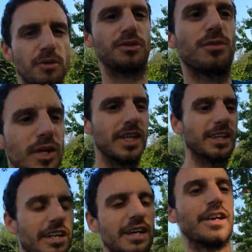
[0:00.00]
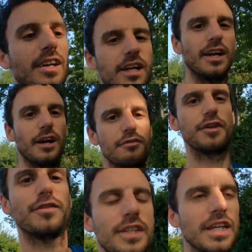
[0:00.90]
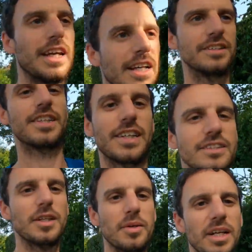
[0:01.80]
in between a 50 and 60